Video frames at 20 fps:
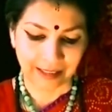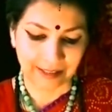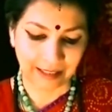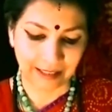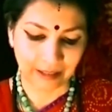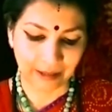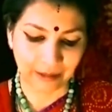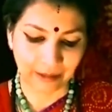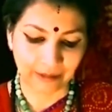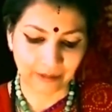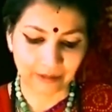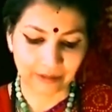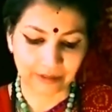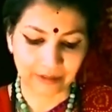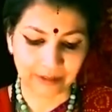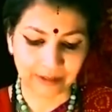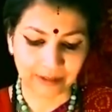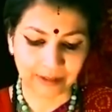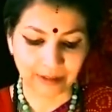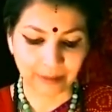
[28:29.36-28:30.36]
Now,
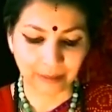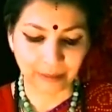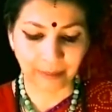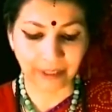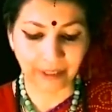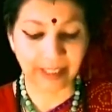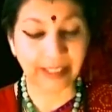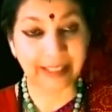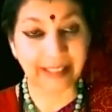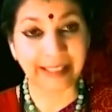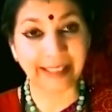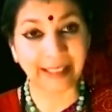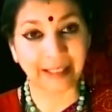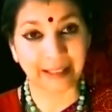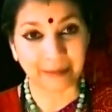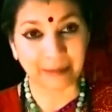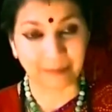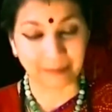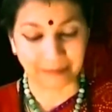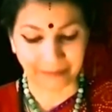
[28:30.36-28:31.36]
the big
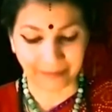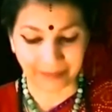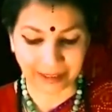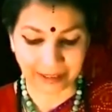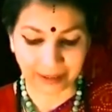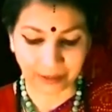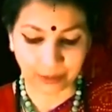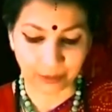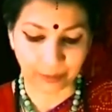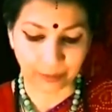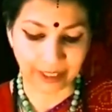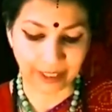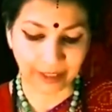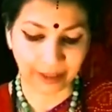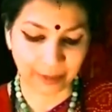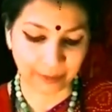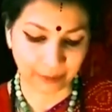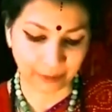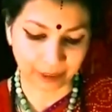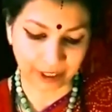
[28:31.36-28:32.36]
lingam is
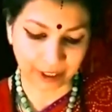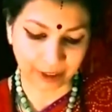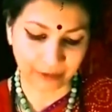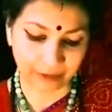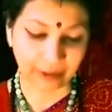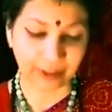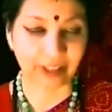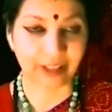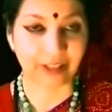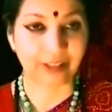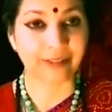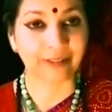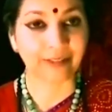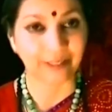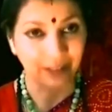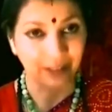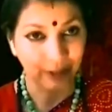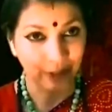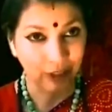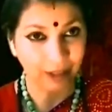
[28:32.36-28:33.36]
Kubera Purishwarar,
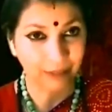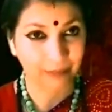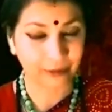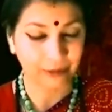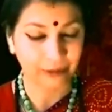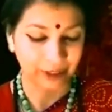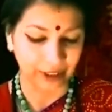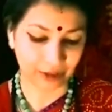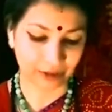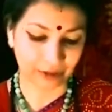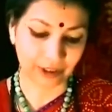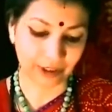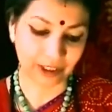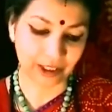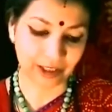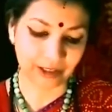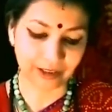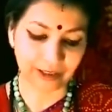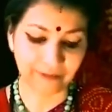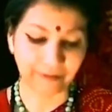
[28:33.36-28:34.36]

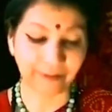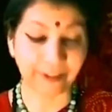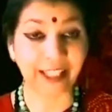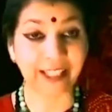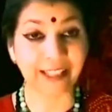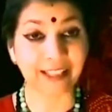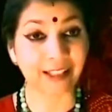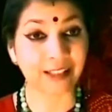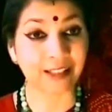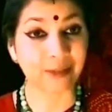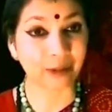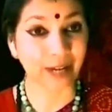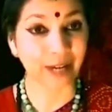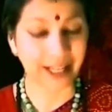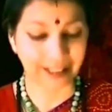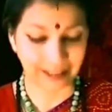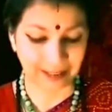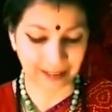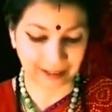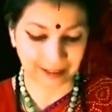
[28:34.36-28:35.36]
Tanjapurishwarar, faces
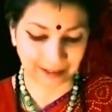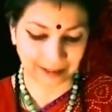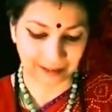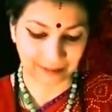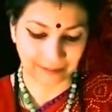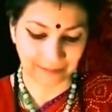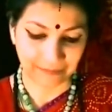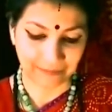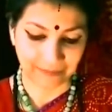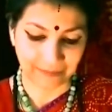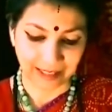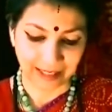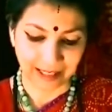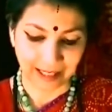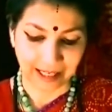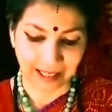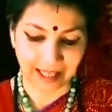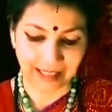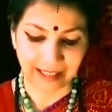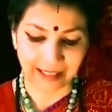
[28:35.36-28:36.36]
west,
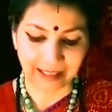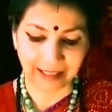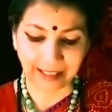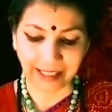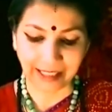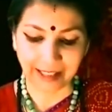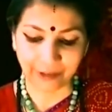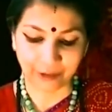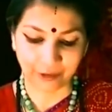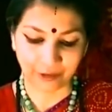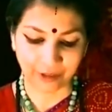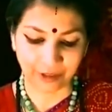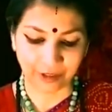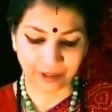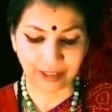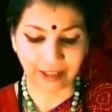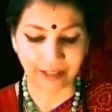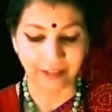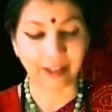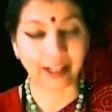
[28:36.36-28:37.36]
and at the
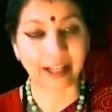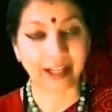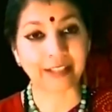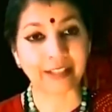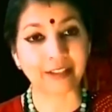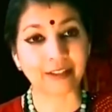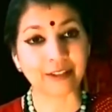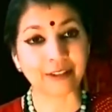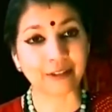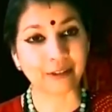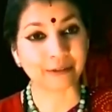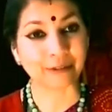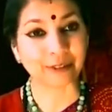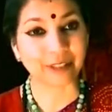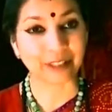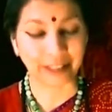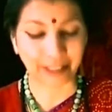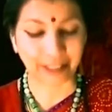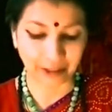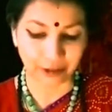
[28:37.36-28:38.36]
entrance, there are idols of
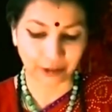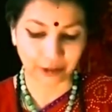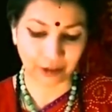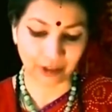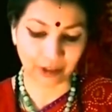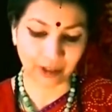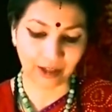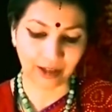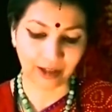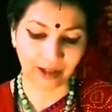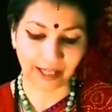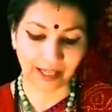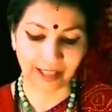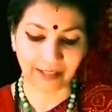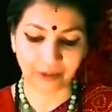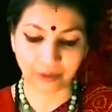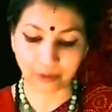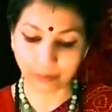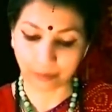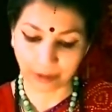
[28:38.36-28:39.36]
Ganesha
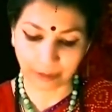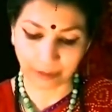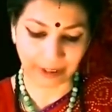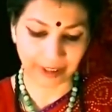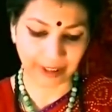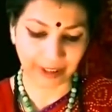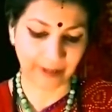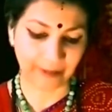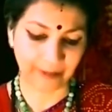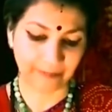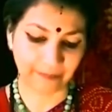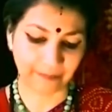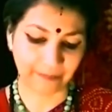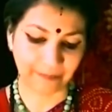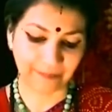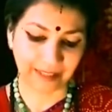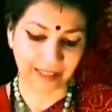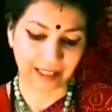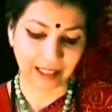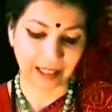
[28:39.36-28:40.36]
and Subramanya.
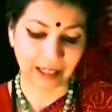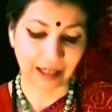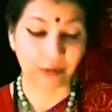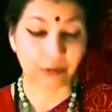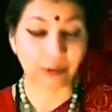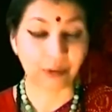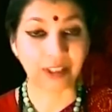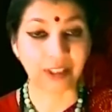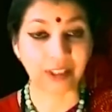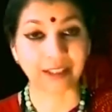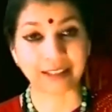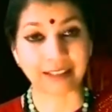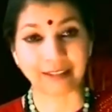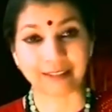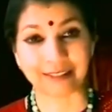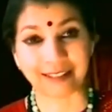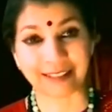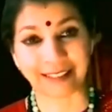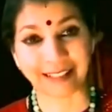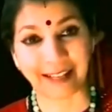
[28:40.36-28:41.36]
Outside
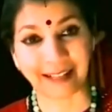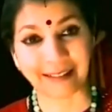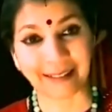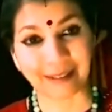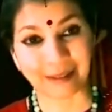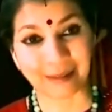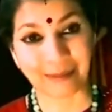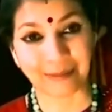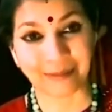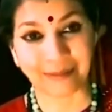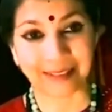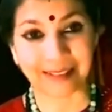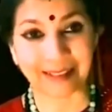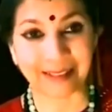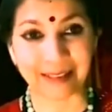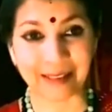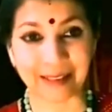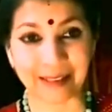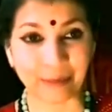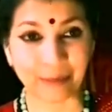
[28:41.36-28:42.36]
the sanctum
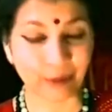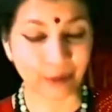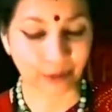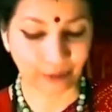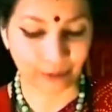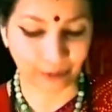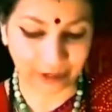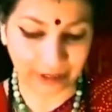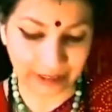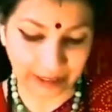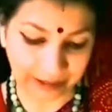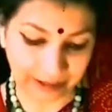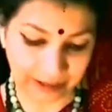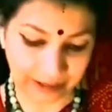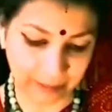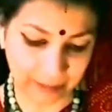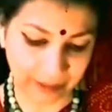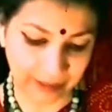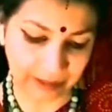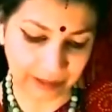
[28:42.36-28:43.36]
is the beautiful
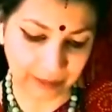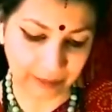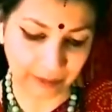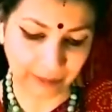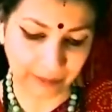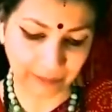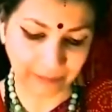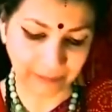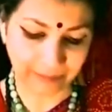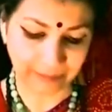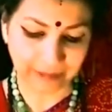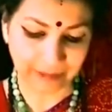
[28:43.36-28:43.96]
Nandi Mandapam,